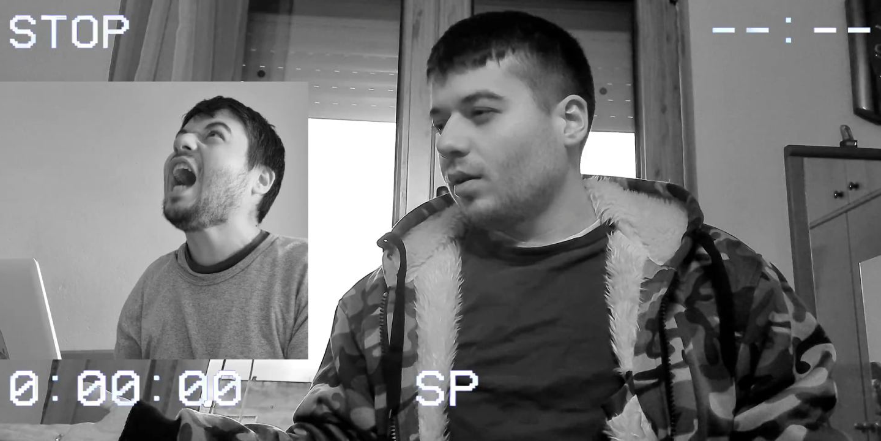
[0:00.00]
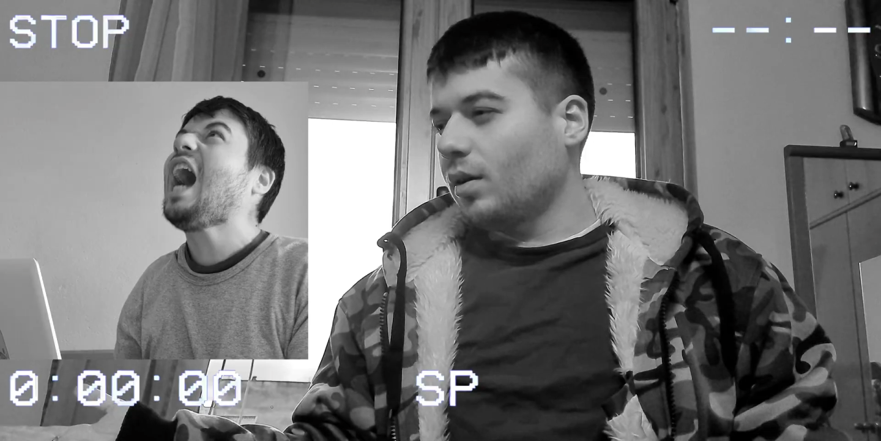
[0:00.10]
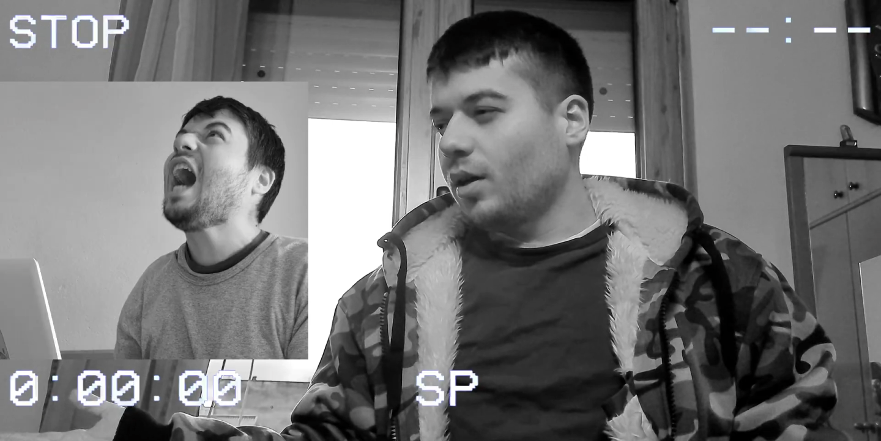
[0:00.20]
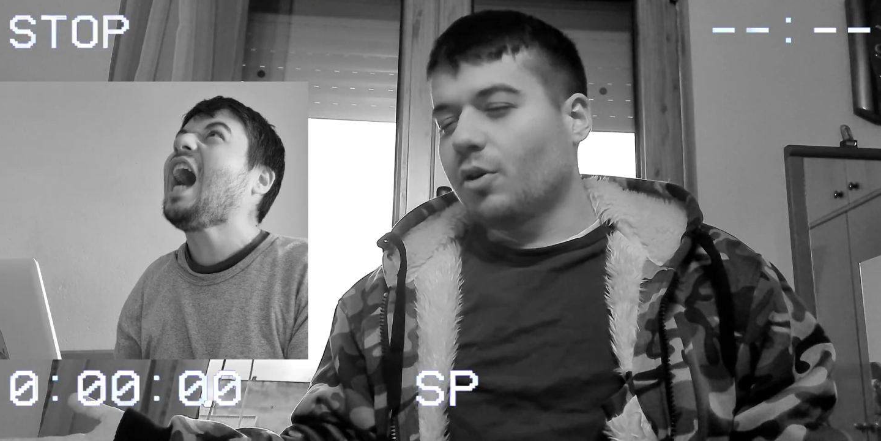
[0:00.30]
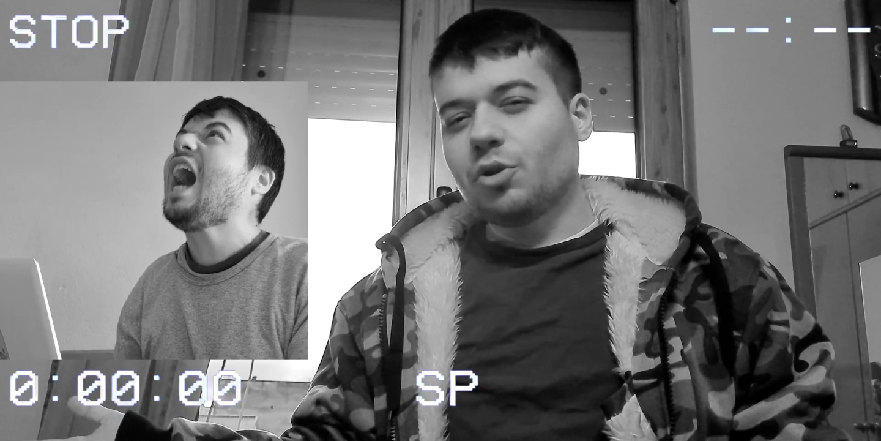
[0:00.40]

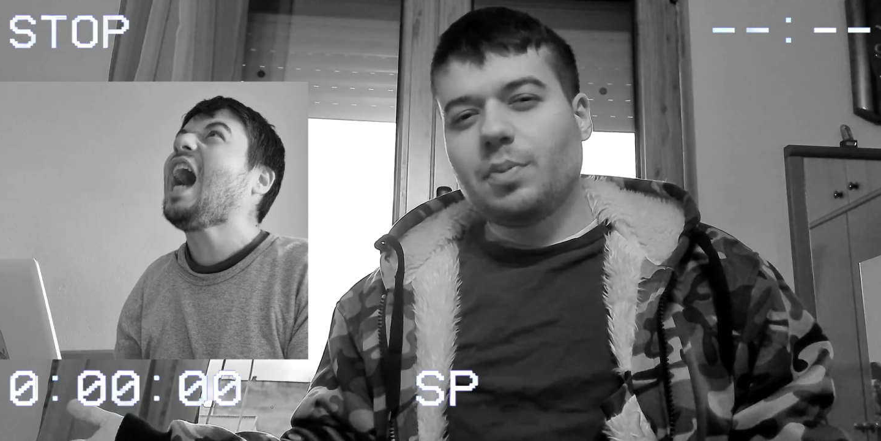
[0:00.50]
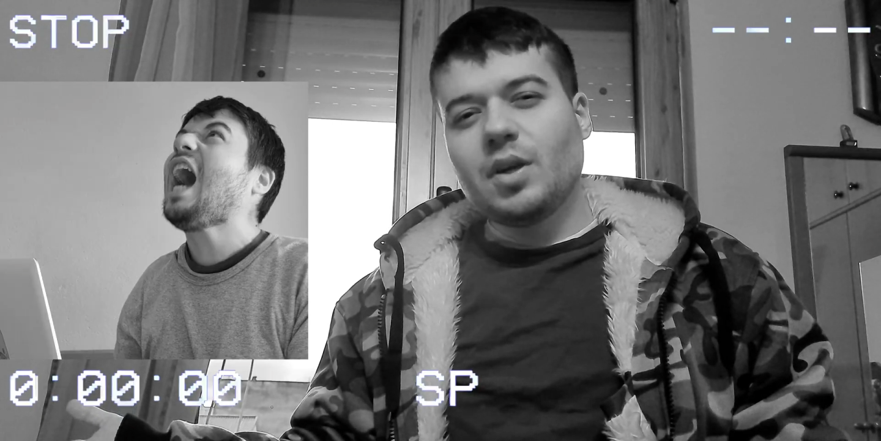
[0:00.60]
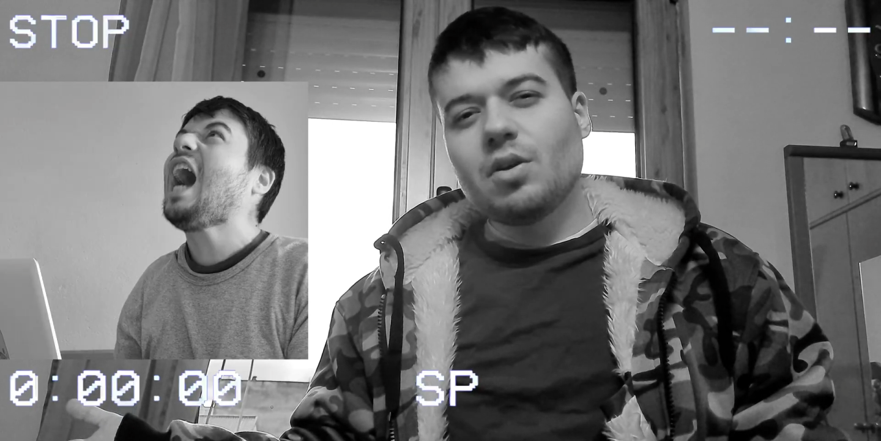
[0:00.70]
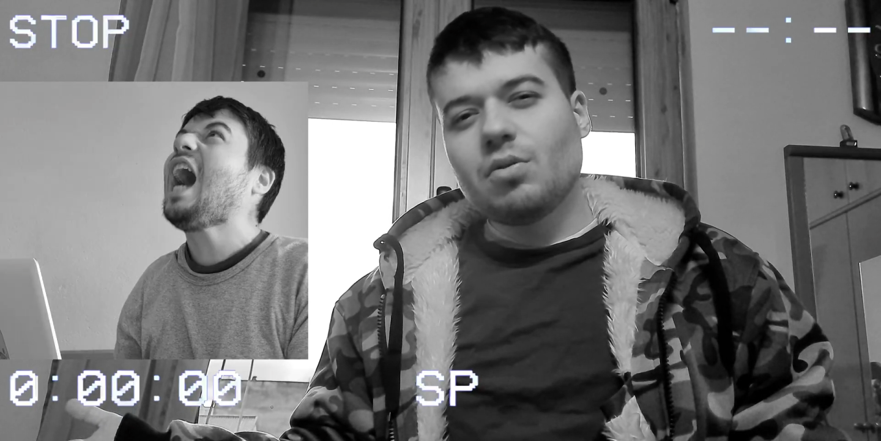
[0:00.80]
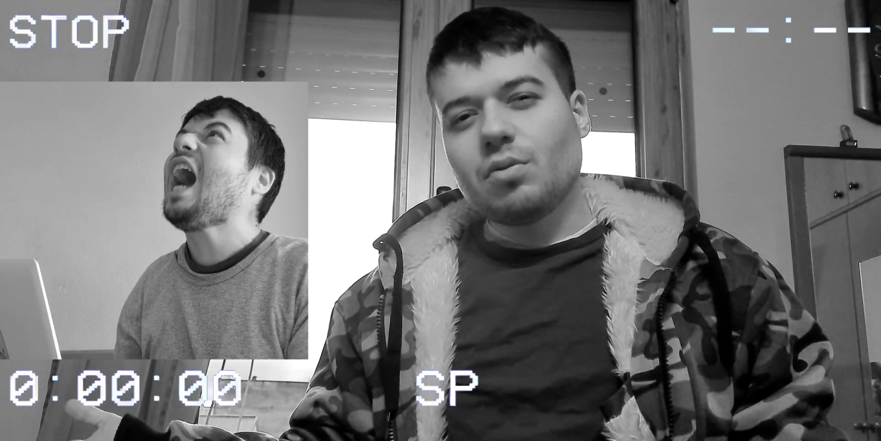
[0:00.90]
He could be
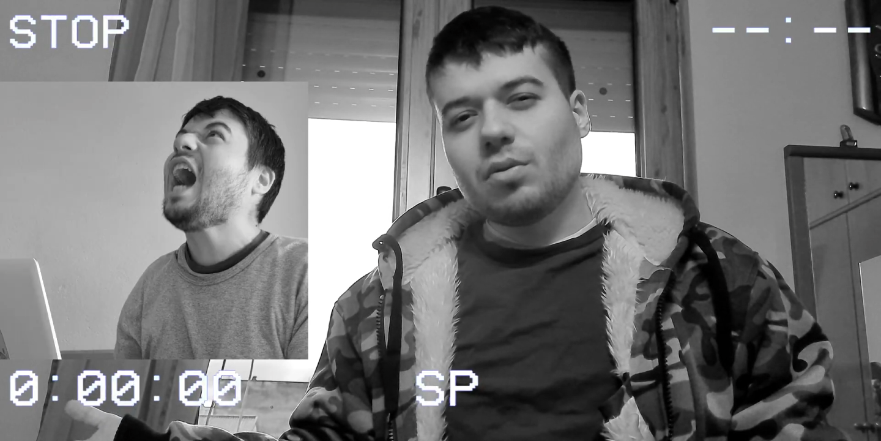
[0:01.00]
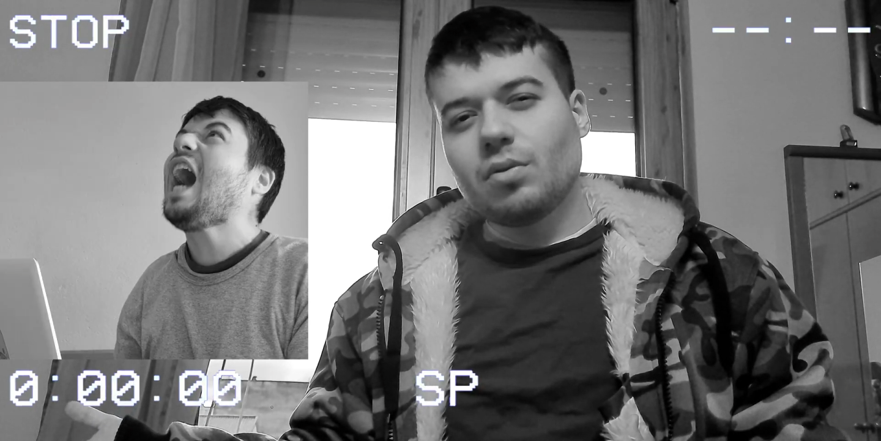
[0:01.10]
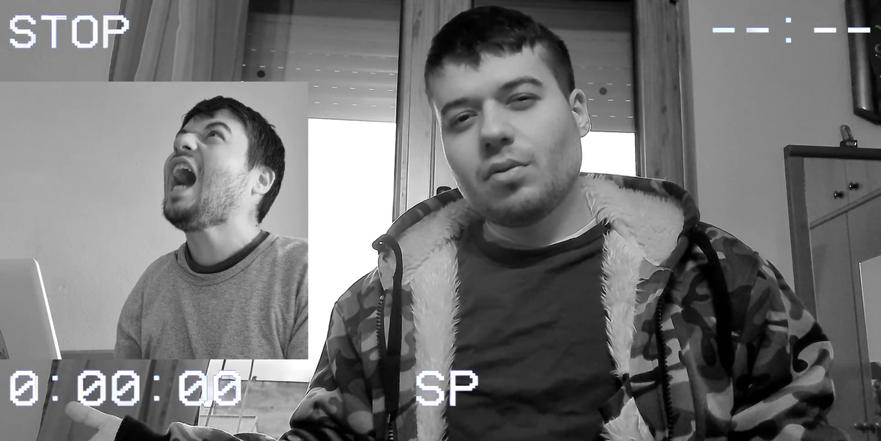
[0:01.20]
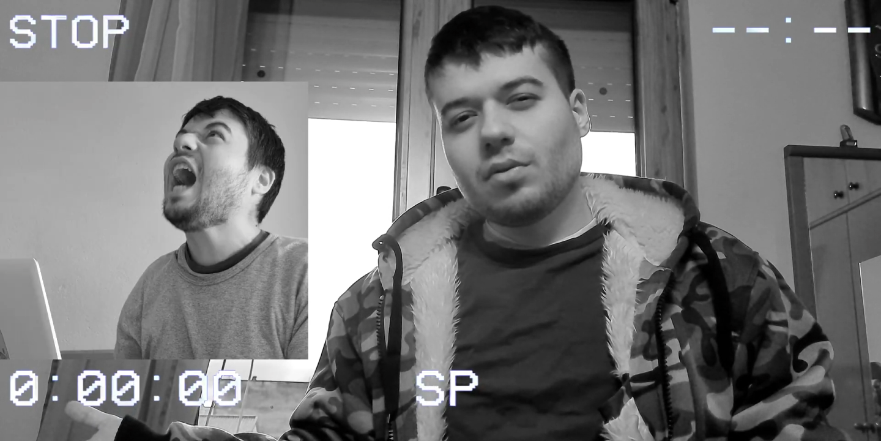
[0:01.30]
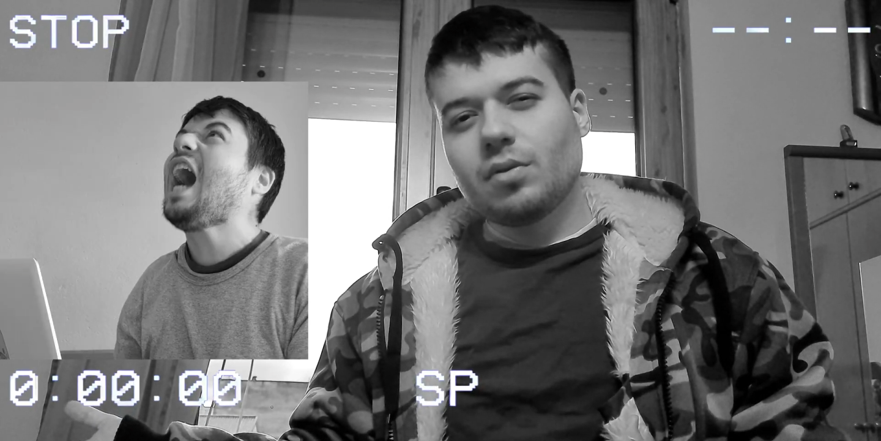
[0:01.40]
you.
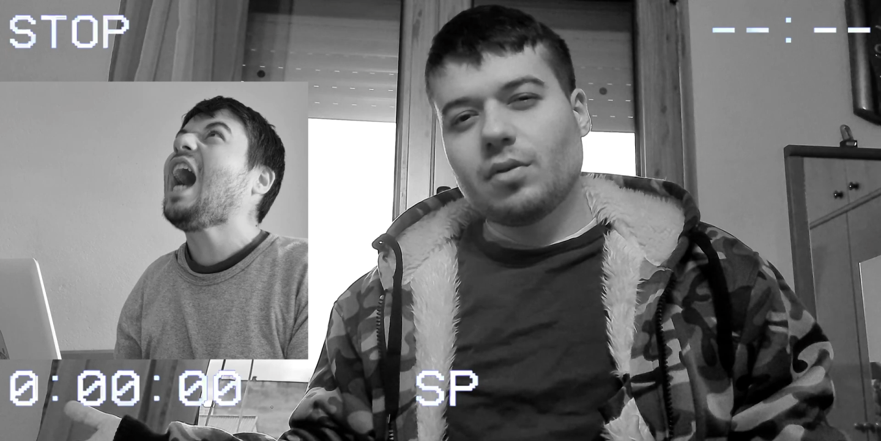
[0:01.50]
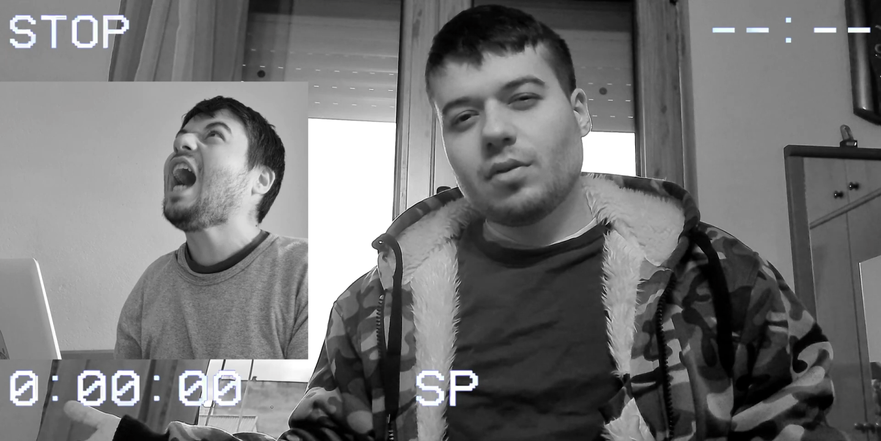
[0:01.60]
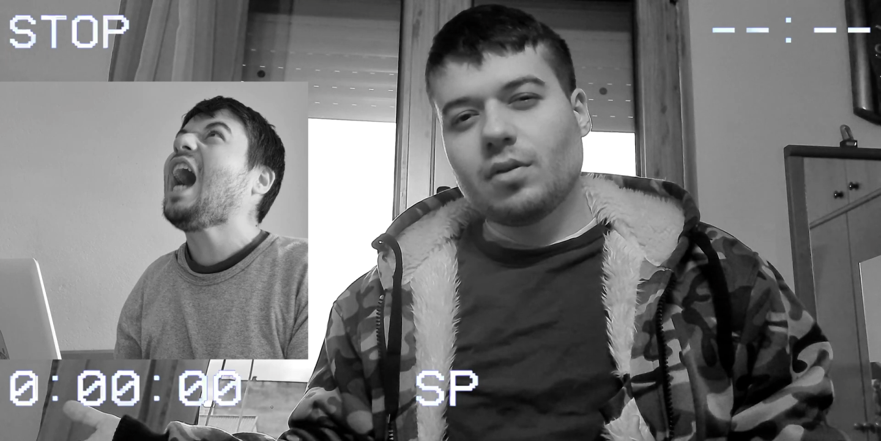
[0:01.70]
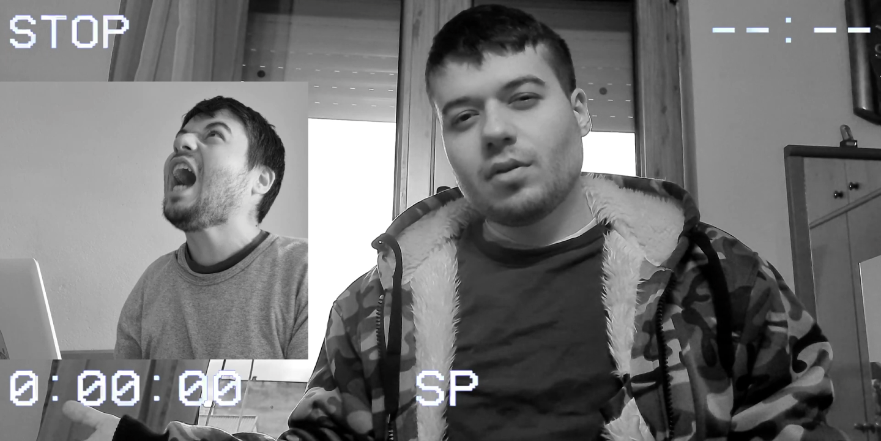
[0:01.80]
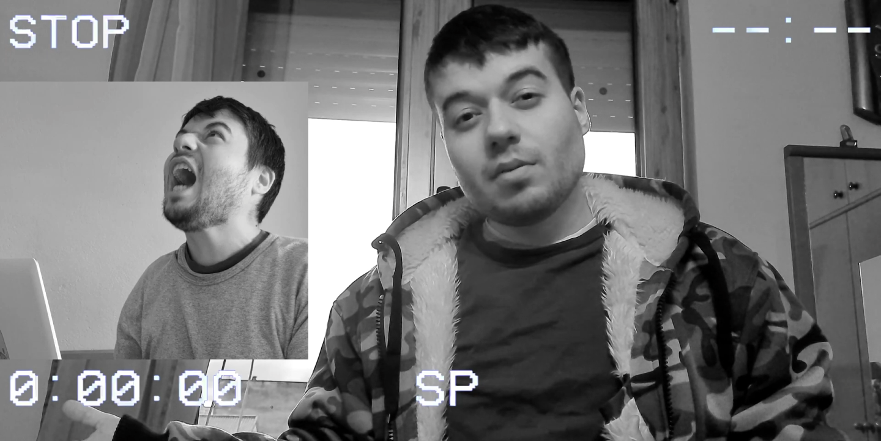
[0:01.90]

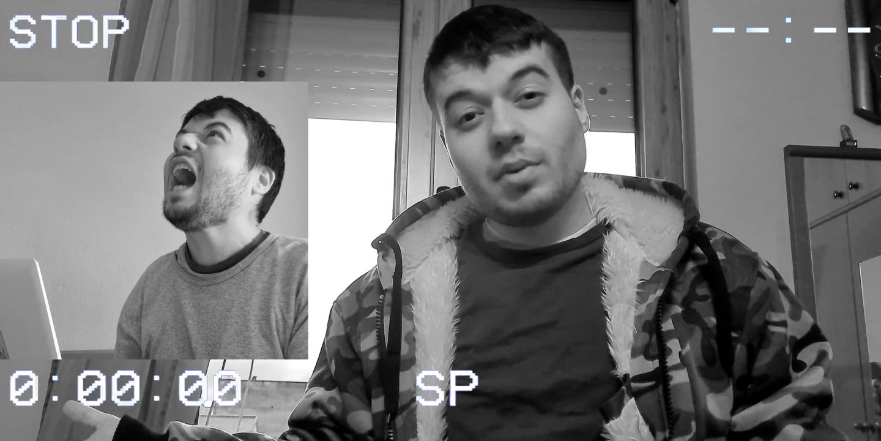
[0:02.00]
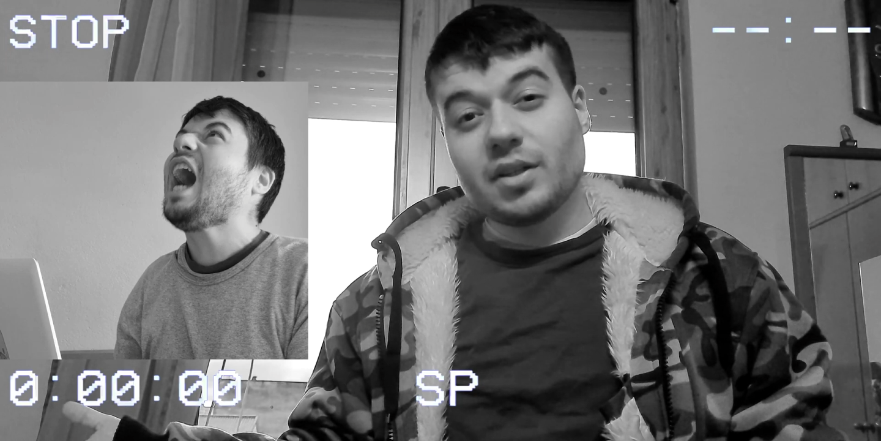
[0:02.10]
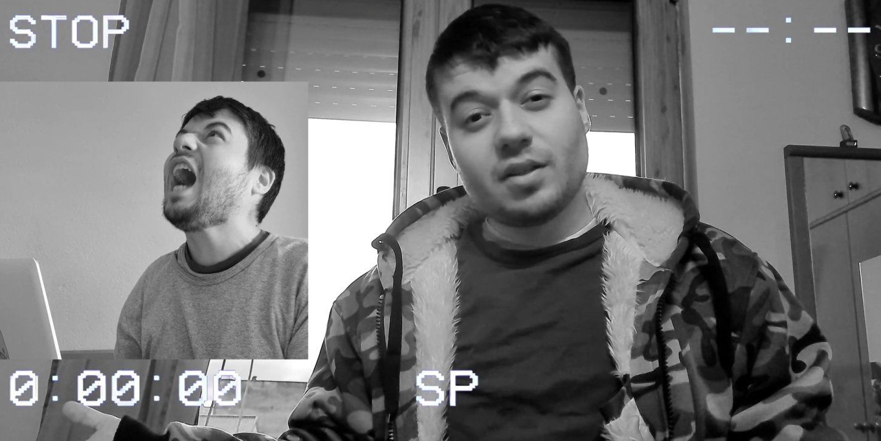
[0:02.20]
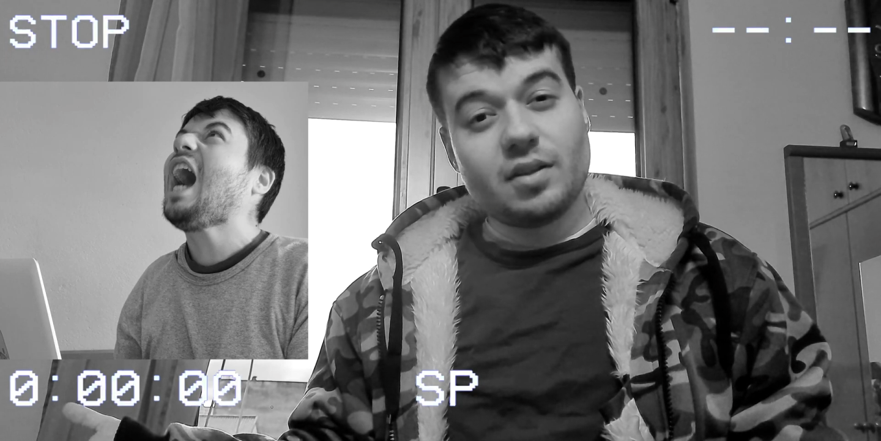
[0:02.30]
But